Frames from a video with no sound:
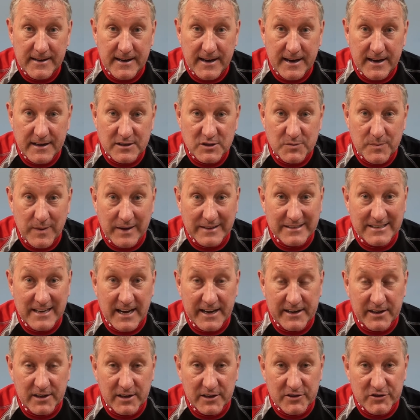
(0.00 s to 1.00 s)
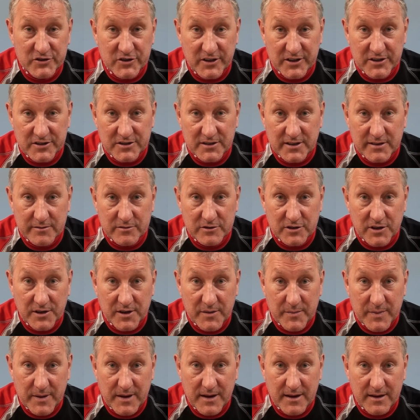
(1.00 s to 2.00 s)
a spectacular season, it was going
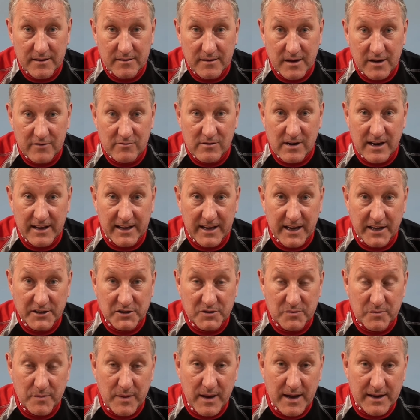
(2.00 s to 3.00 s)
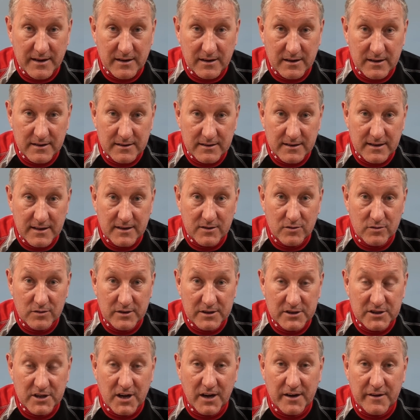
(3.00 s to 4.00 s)
to be a, a relegation battle and uh, all
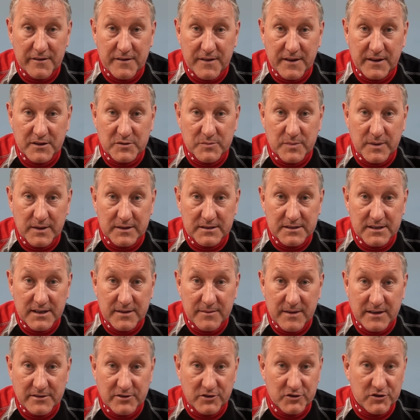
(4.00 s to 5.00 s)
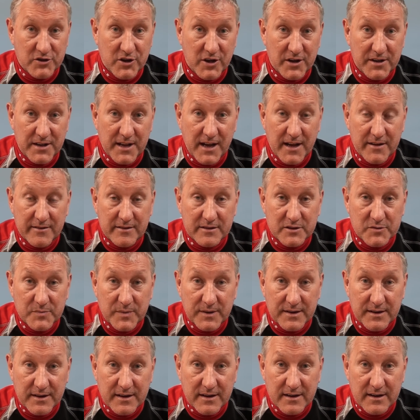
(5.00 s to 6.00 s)
these kind of things, but um, as it's turned out it's
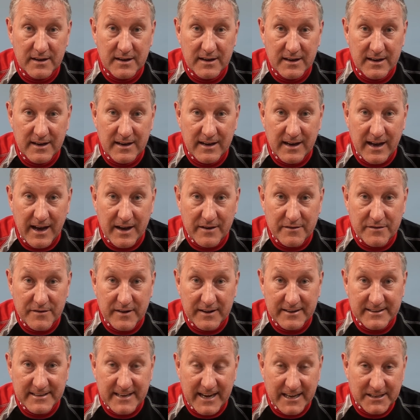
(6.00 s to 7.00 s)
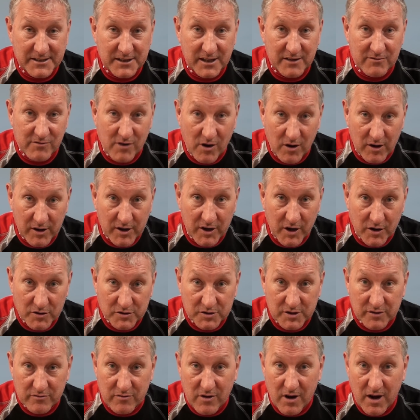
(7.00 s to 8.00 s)
been a, a fantastic roller
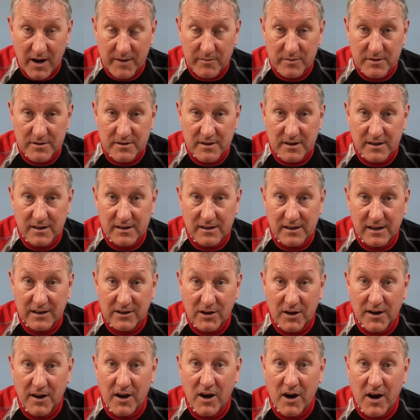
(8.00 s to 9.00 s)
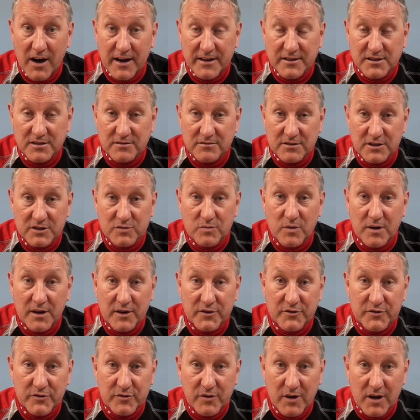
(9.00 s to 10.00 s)
coaster ride with a, a lot of highs and just one or
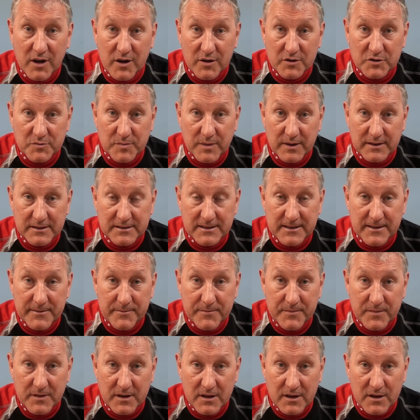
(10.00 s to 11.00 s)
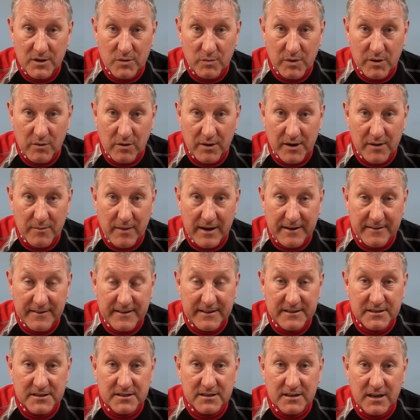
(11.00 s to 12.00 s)
two lows, but um, we want to make
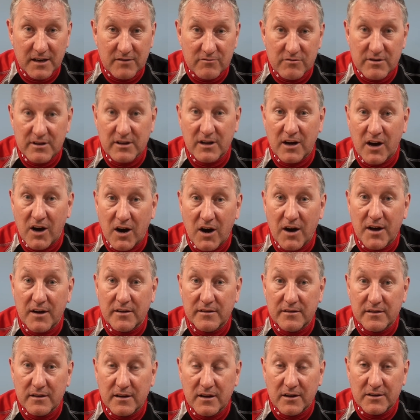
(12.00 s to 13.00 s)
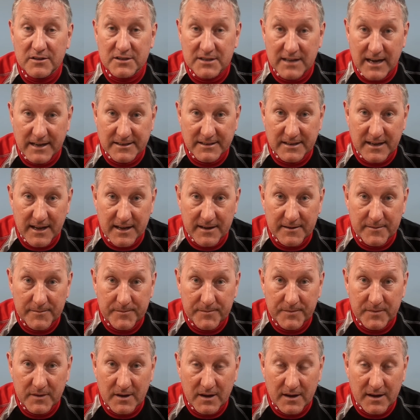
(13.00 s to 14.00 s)
this a real high on Saturday.
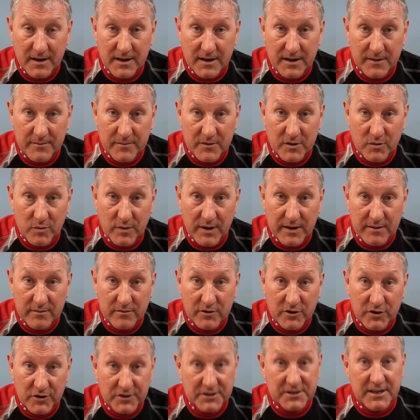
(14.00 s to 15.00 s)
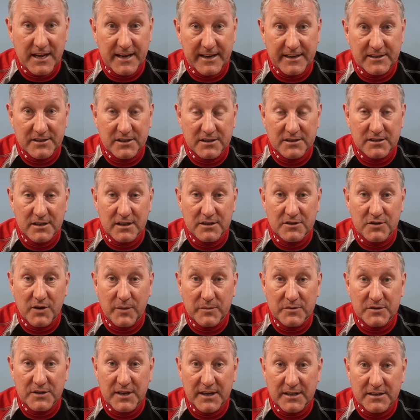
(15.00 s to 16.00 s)
Um, the win could take us into the
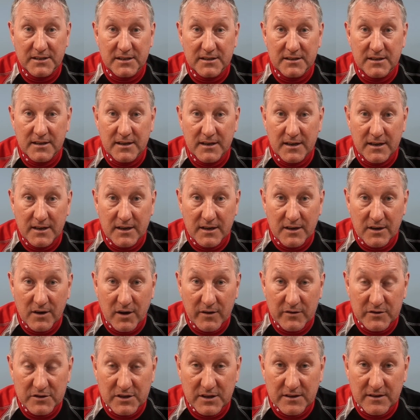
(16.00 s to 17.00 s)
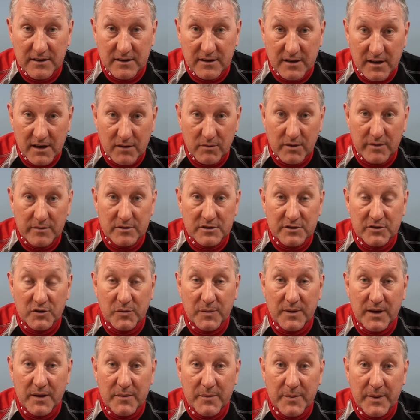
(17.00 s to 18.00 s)
top six, and obviously you know we would still
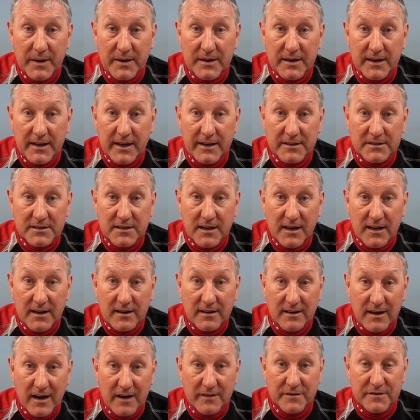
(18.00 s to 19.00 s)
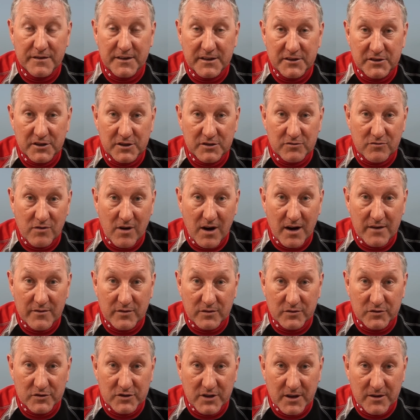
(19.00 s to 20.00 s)
be unbeaten against our, our fiercest
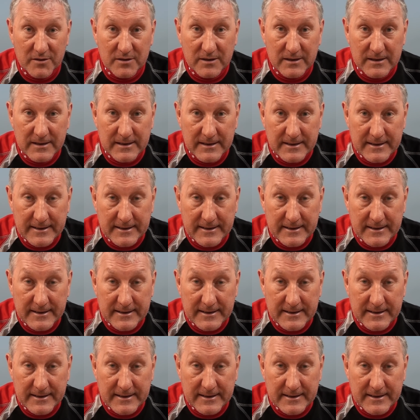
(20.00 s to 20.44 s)
rivals. So